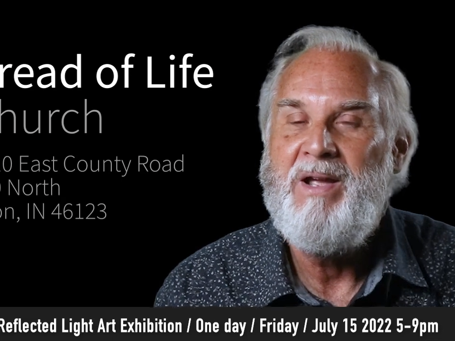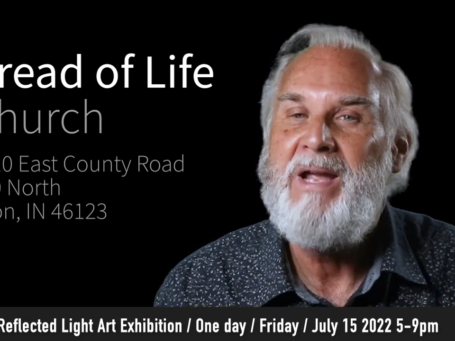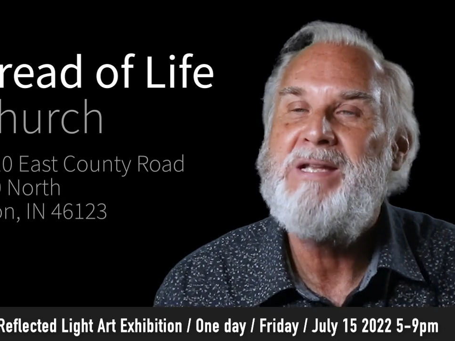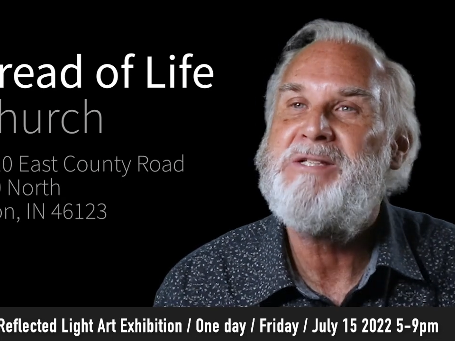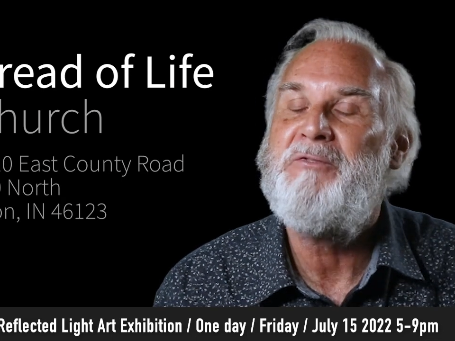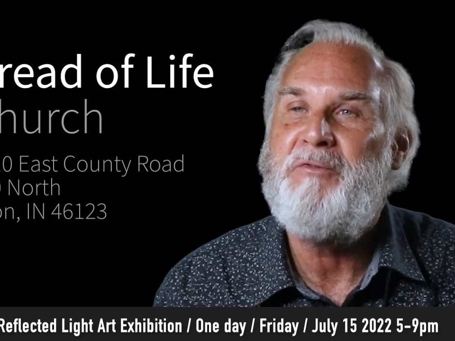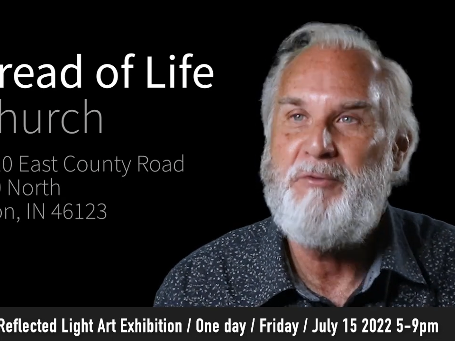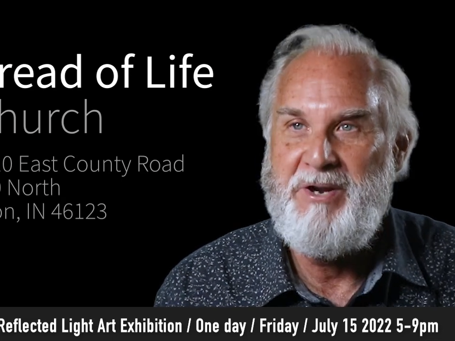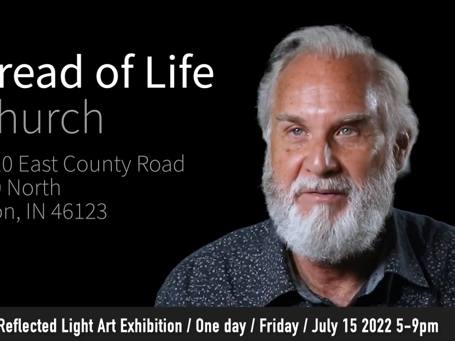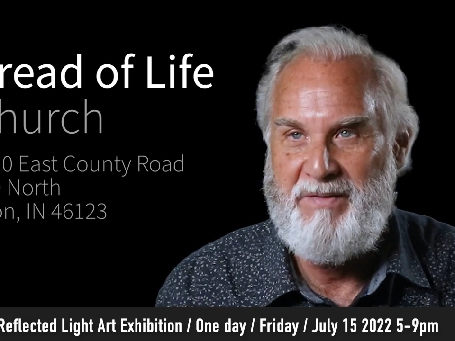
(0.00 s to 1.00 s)
It's a
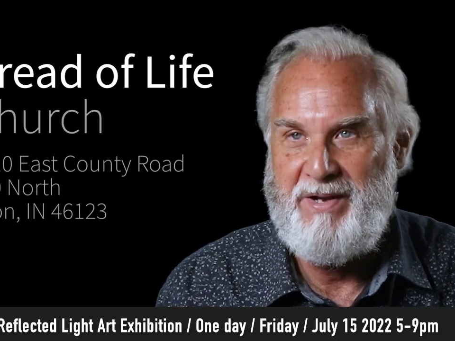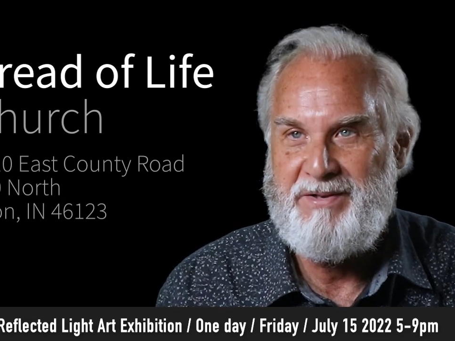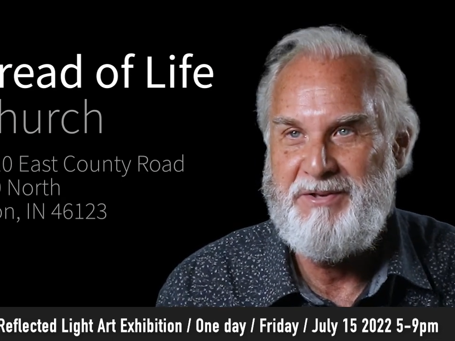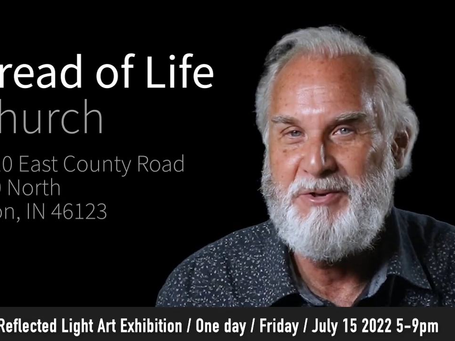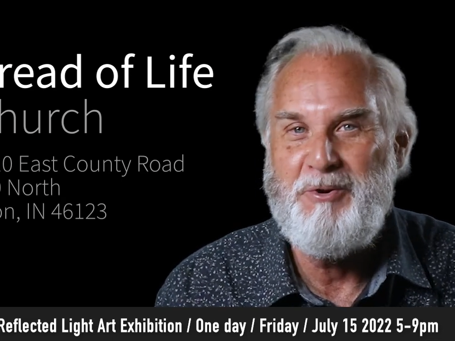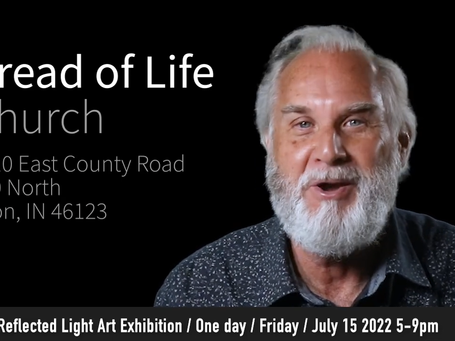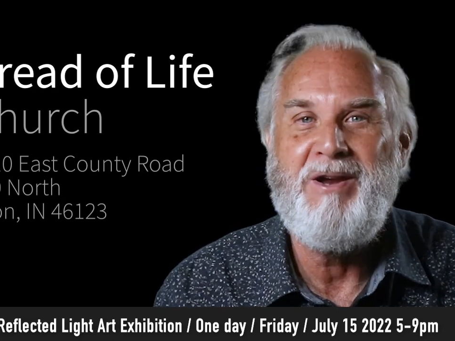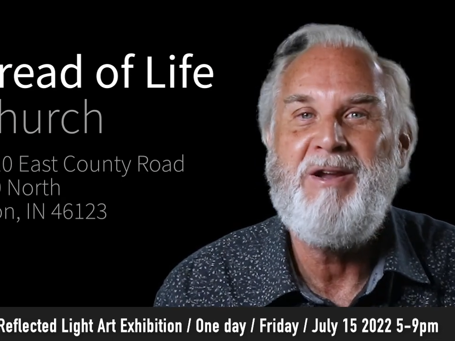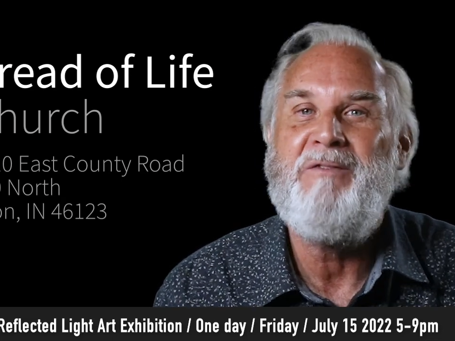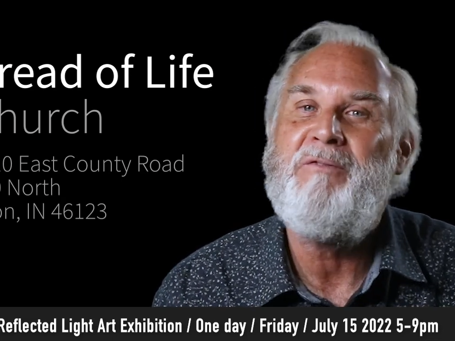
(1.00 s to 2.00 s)
free event. You're going
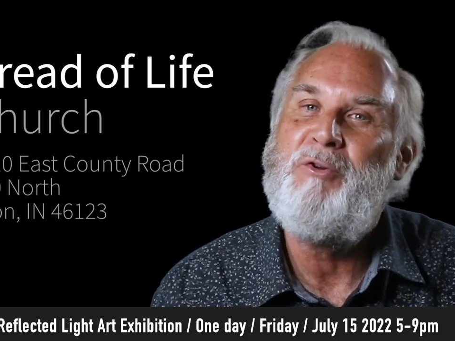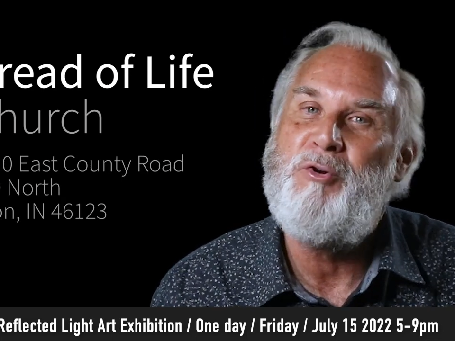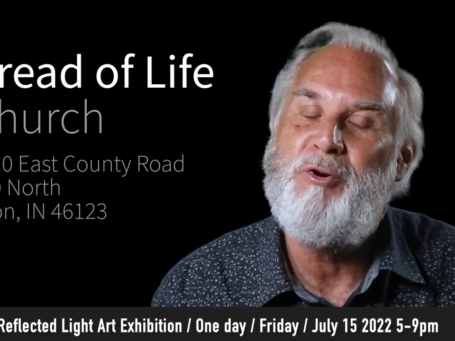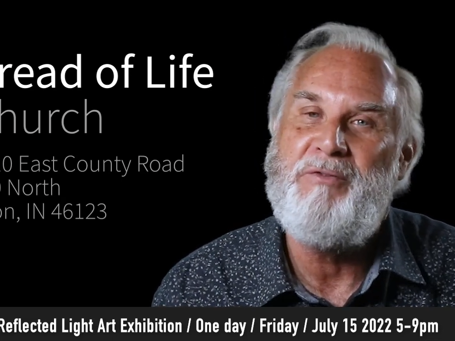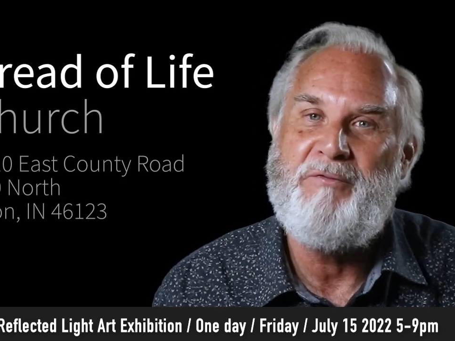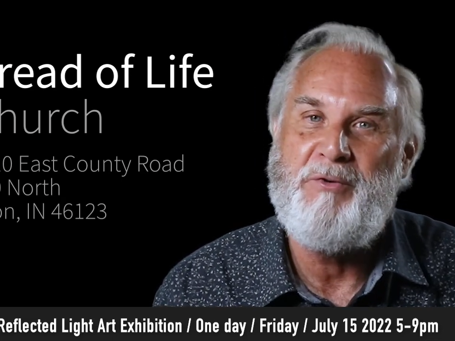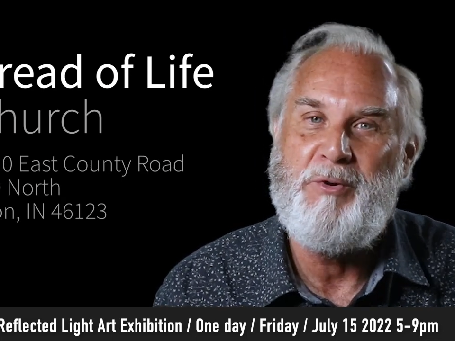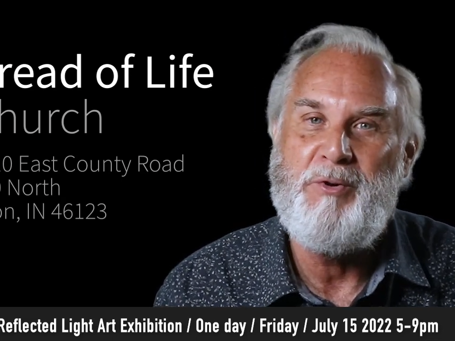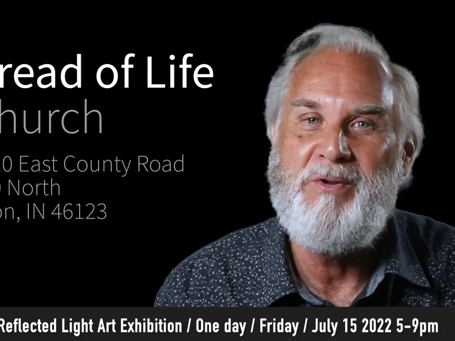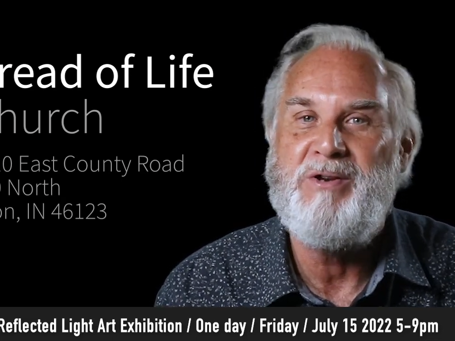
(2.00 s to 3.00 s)
to get good
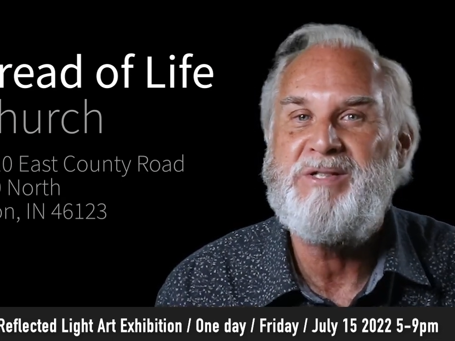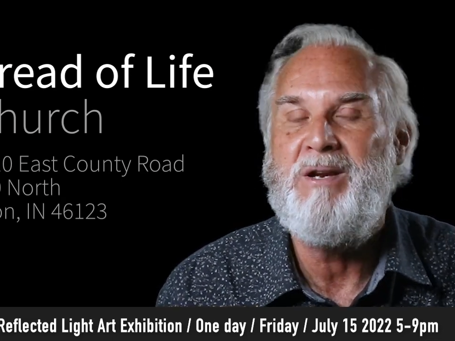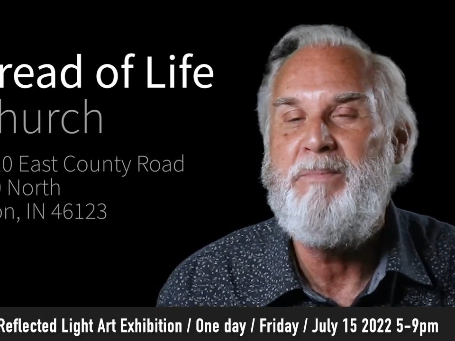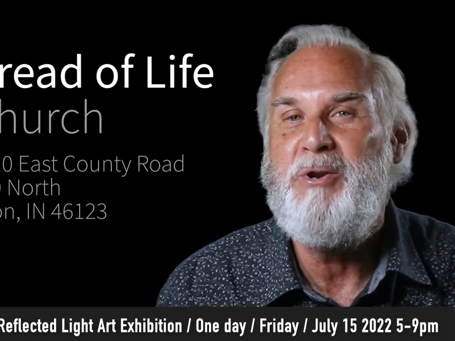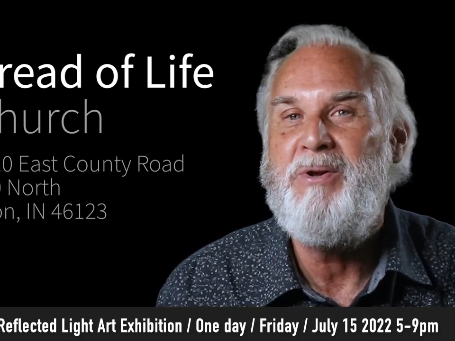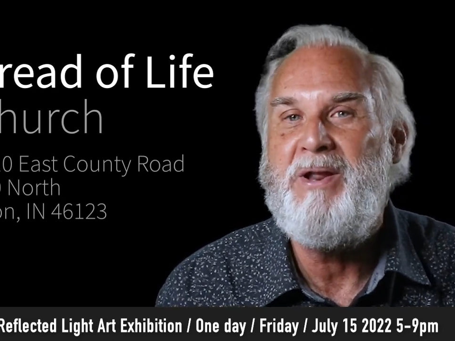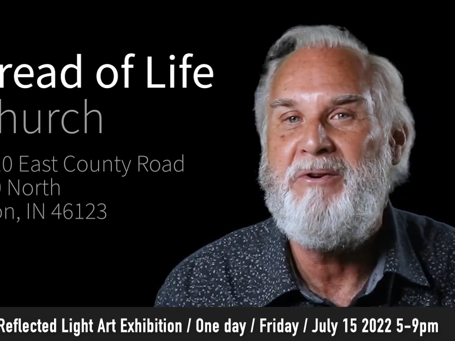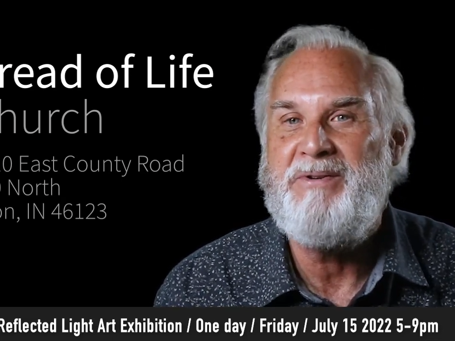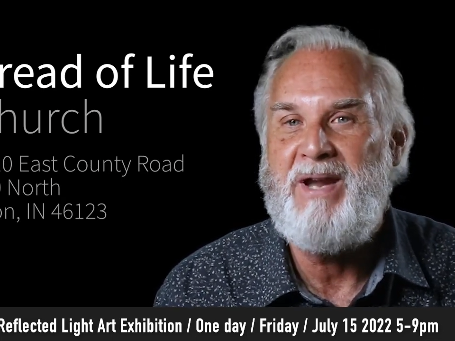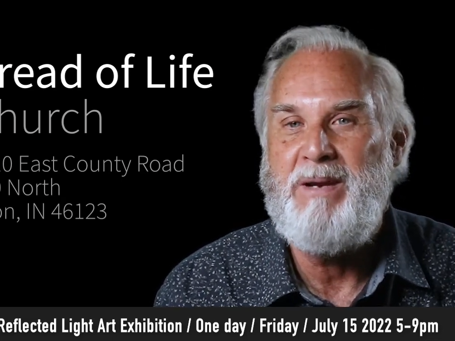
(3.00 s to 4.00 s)
food. There's going to be good
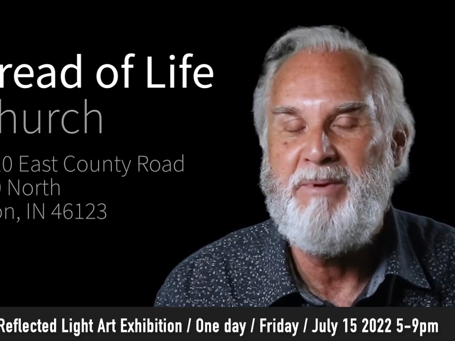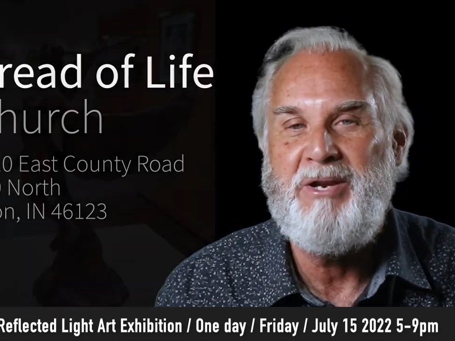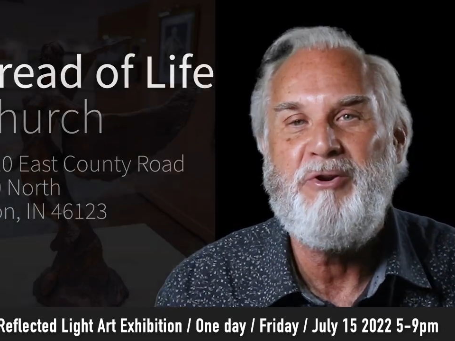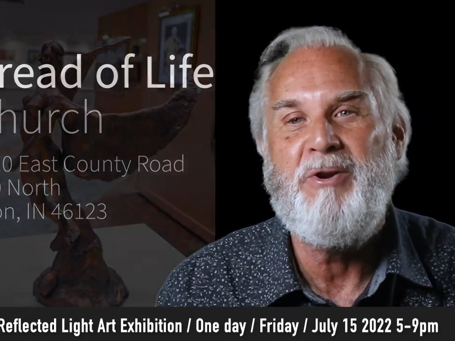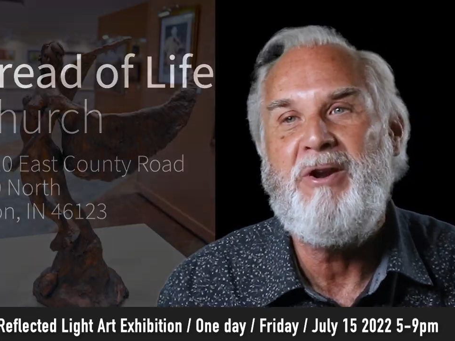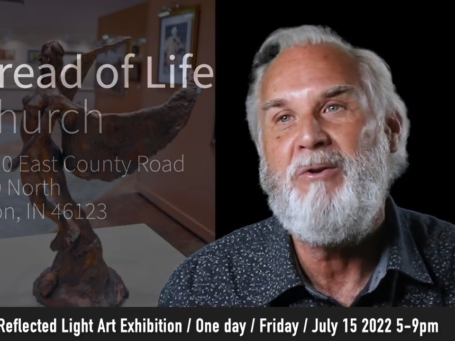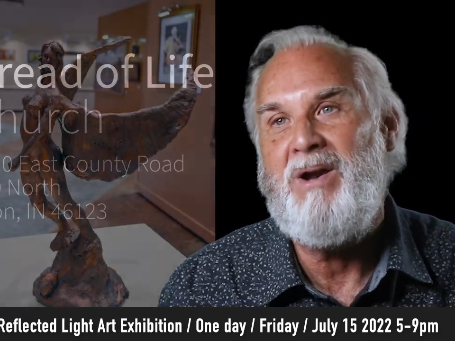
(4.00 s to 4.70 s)
entertainment. You're going to hear